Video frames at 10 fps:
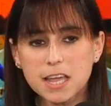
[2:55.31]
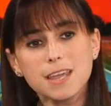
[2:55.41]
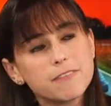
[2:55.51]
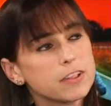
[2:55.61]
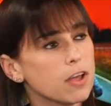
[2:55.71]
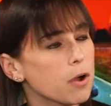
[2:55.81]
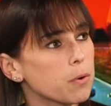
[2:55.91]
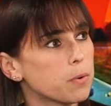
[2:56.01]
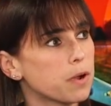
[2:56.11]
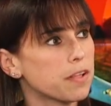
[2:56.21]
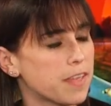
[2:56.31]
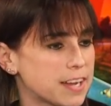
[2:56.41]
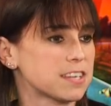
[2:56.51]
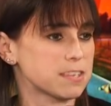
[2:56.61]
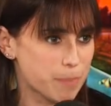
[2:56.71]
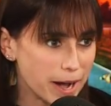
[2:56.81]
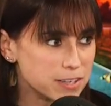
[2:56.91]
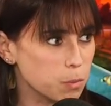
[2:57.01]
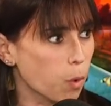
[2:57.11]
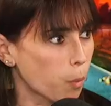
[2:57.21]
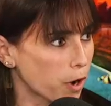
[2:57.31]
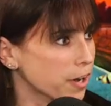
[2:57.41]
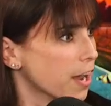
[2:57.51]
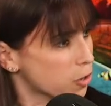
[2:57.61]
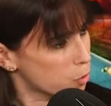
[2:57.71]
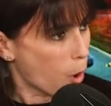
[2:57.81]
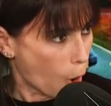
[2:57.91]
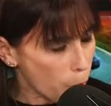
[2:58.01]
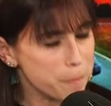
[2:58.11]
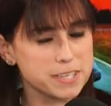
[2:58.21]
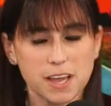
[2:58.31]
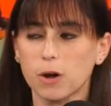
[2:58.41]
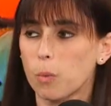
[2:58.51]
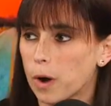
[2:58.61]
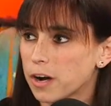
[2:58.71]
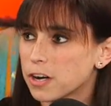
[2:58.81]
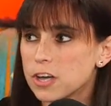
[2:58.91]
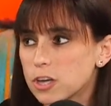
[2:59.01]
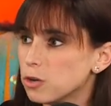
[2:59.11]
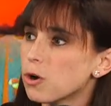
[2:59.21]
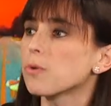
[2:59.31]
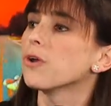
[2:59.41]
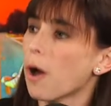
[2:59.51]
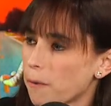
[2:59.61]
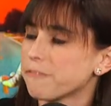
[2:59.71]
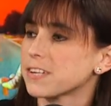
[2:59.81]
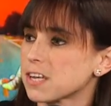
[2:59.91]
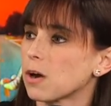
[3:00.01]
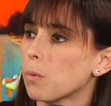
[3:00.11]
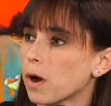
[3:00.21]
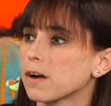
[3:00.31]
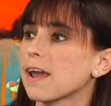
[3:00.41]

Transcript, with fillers: even though they suspect it will work and you hope it's going to work, you don't know if it's going to work.